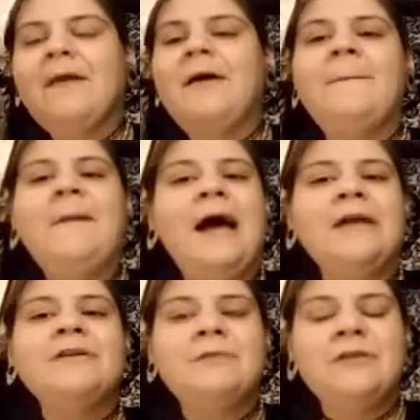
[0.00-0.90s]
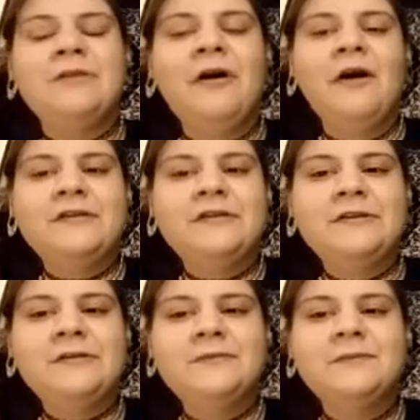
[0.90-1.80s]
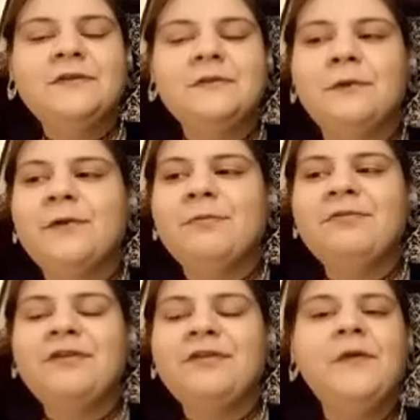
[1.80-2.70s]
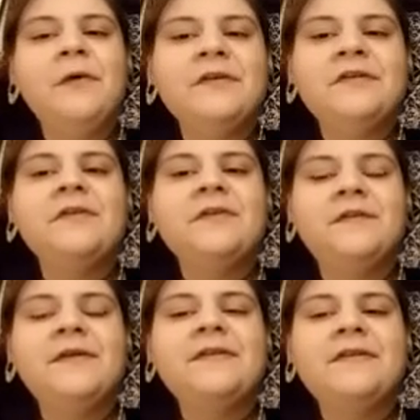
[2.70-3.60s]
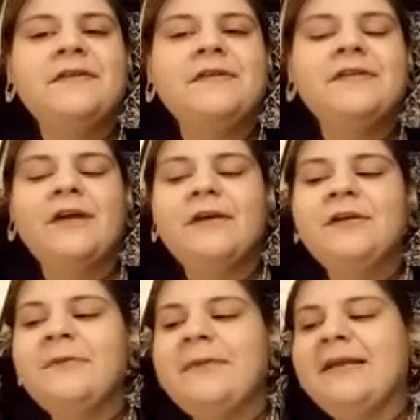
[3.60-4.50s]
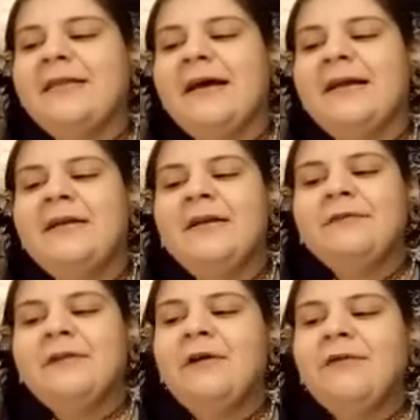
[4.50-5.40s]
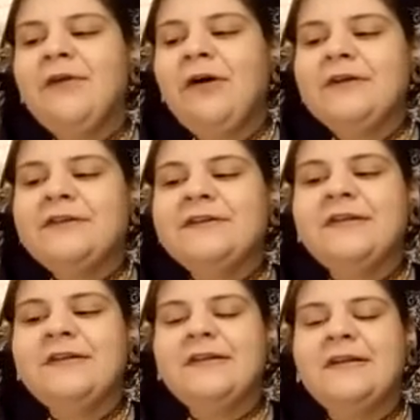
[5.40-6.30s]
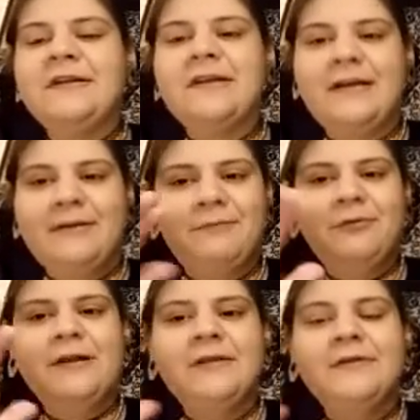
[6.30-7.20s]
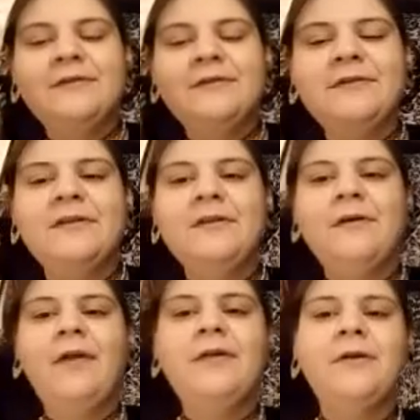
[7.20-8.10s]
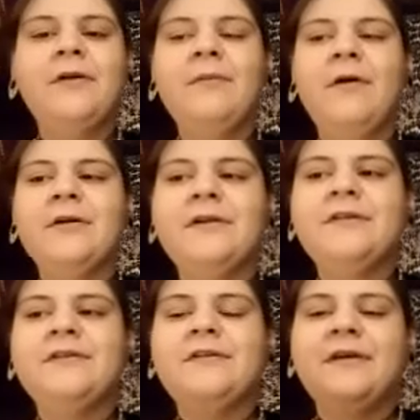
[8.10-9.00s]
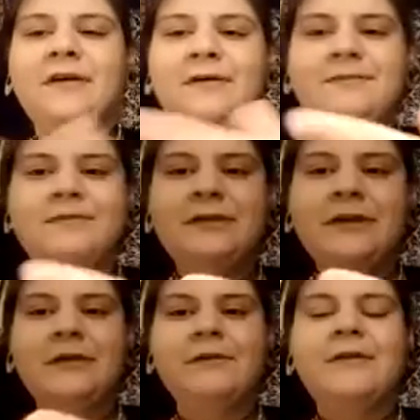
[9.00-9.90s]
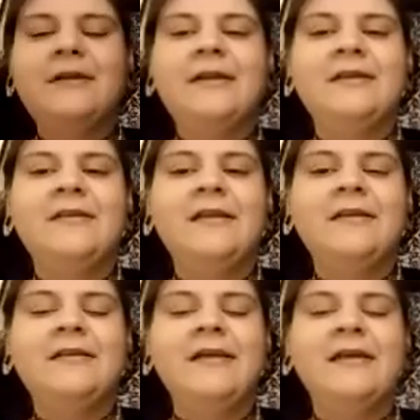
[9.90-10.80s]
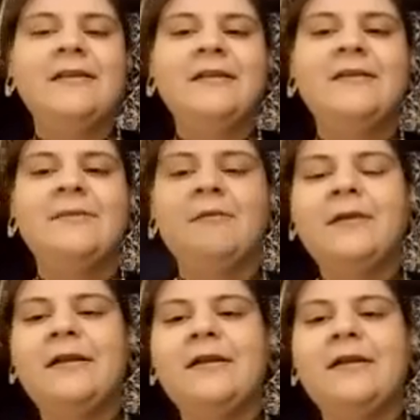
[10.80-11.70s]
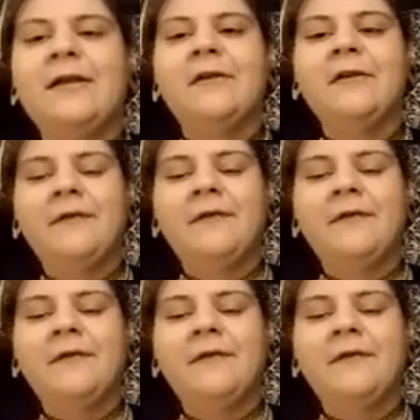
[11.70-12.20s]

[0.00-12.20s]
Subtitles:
pageant with costumes or just focused on events and such. How do you make that flow of consciousness and put in those, you know, other modernist, you know, techniques employed in there?